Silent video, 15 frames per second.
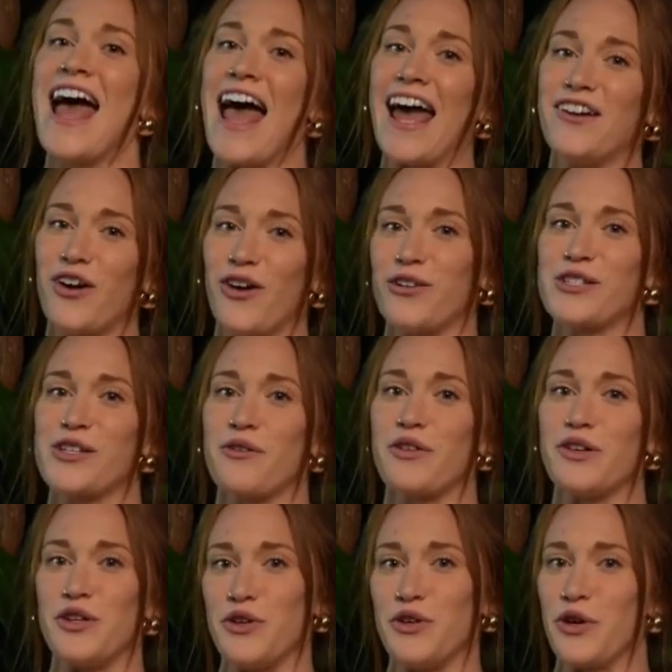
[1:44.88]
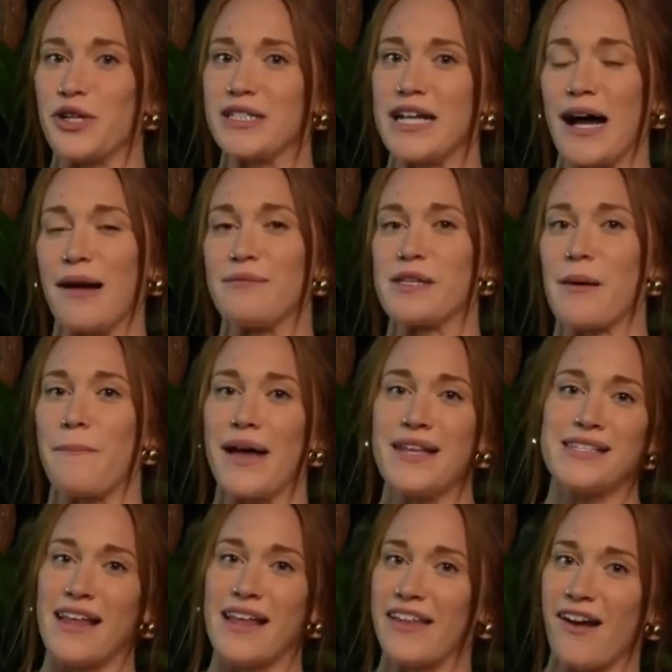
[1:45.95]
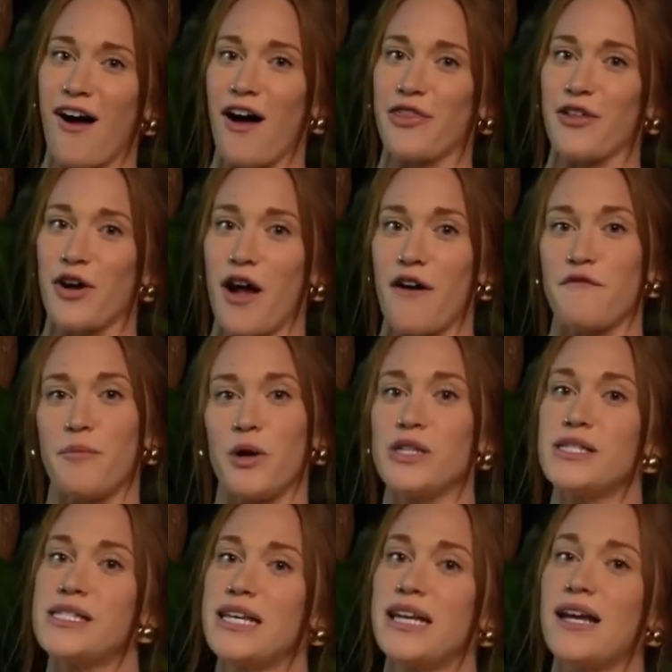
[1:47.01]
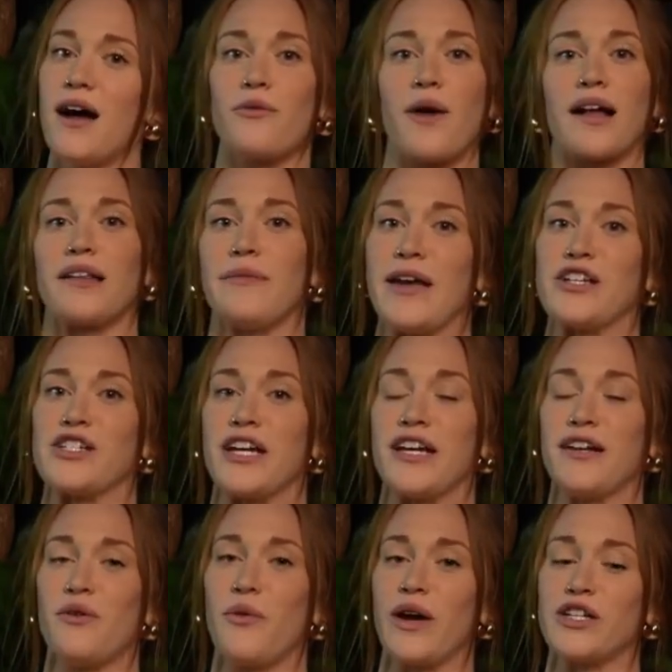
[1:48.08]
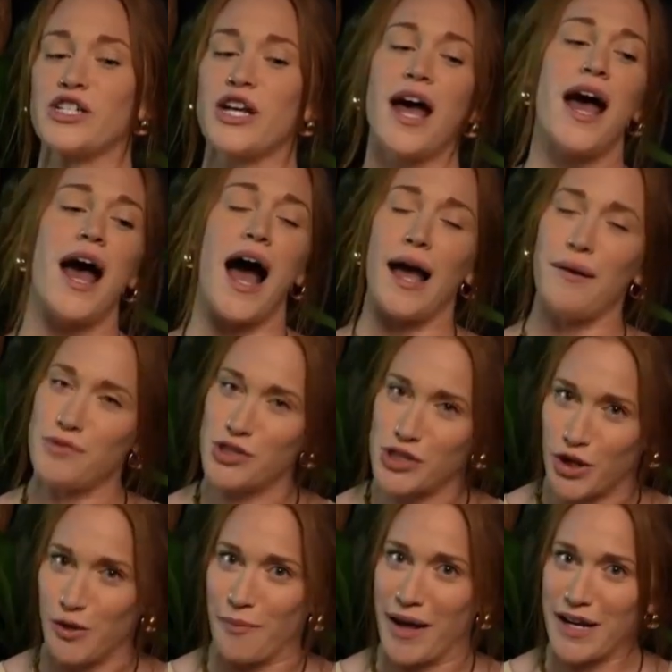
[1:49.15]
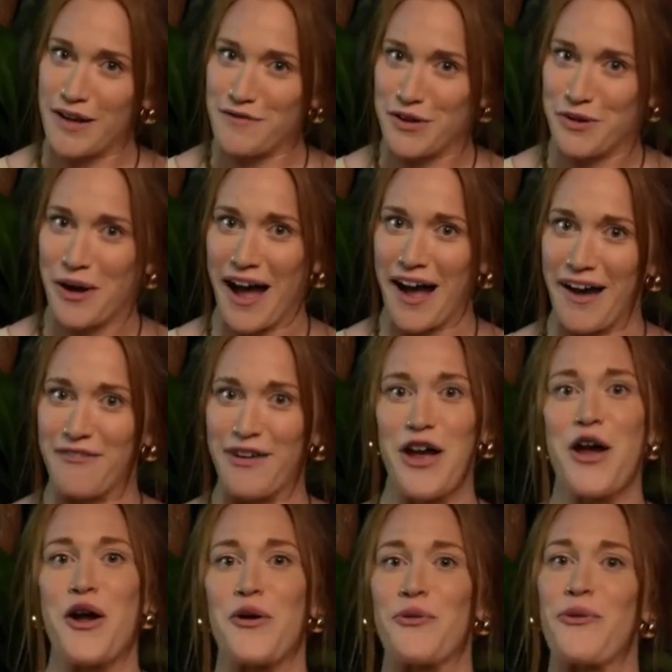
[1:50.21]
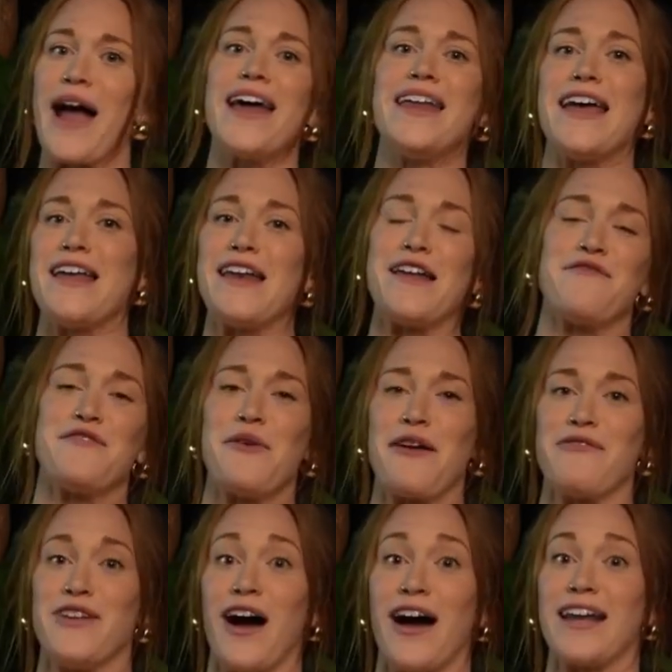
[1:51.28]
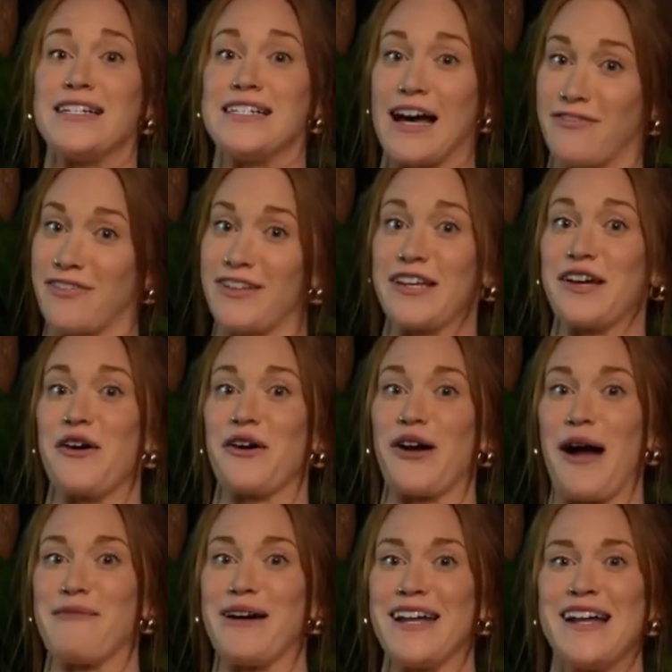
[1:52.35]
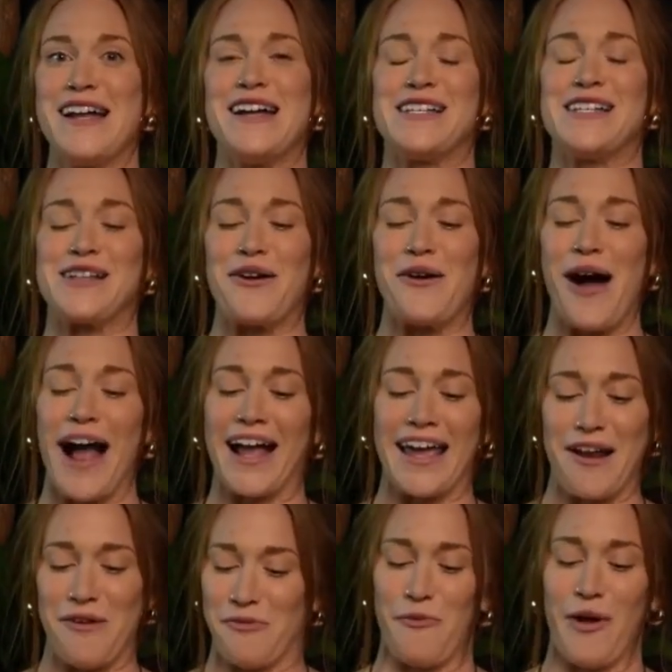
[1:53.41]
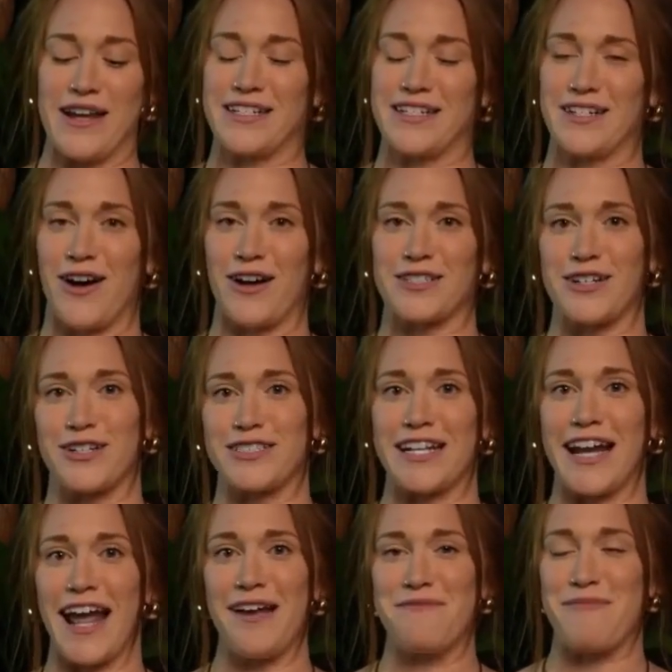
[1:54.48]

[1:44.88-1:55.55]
and also the New York Times bestselling author of Pussy, a Reclamation, which I'm sure many of you have read, and if you have not, definitely go grab it. So I cannot wait to talk to her today.